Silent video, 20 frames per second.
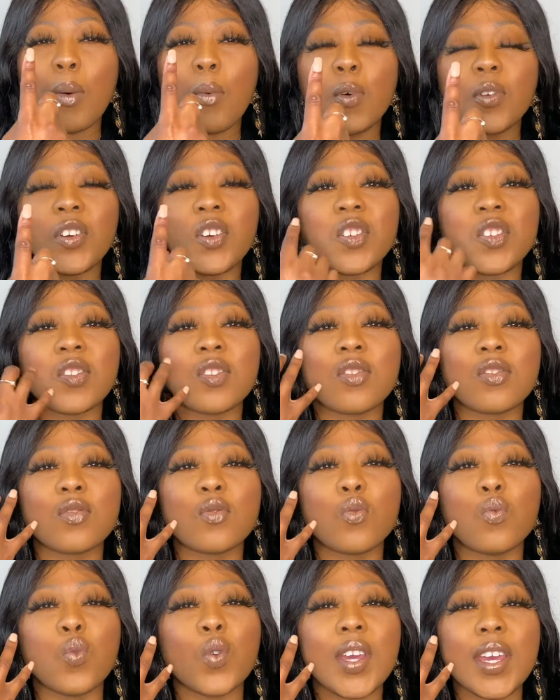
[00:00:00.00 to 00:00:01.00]
I want you to
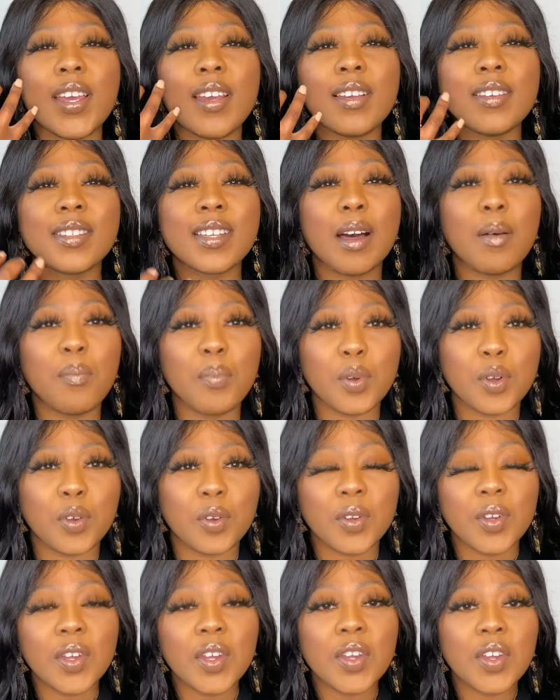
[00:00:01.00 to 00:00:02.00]
squeeze that
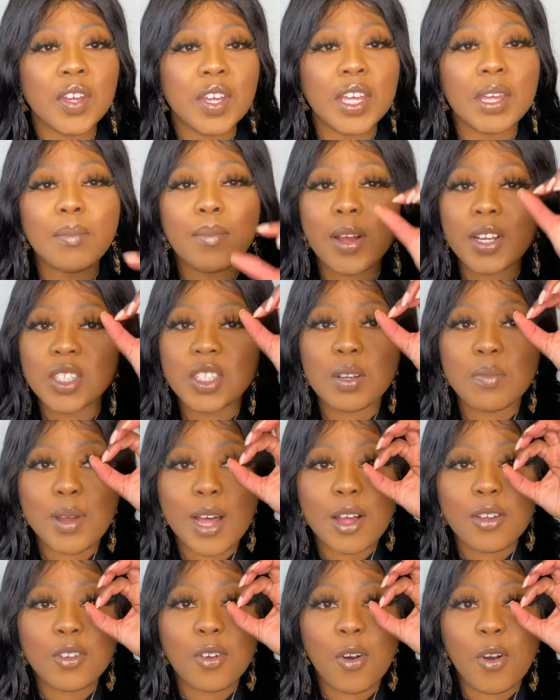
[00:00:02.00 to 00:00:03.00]
butt. Imagine a
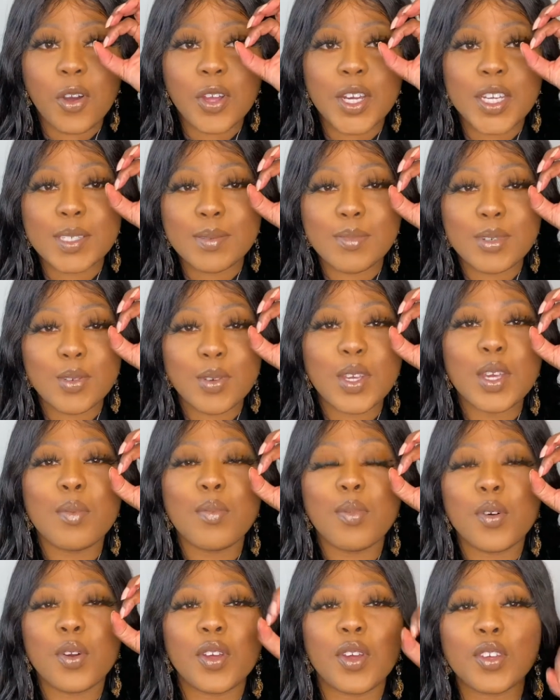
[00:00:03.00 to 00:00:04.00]
pound coin is between your
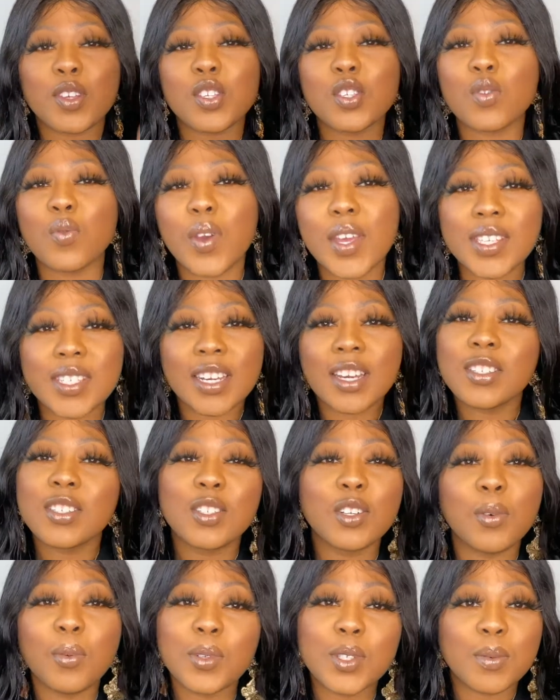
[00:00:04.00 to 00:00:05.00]
butt and you're squeezing it because you
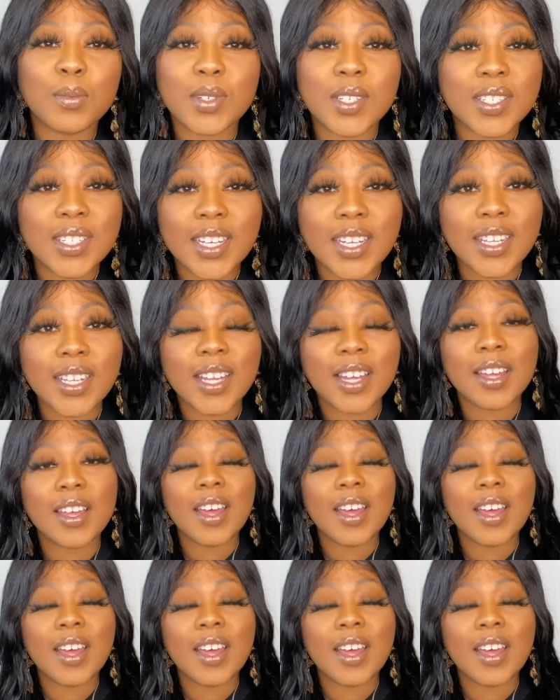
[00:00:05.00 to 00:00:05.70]
don't want someone to steal it.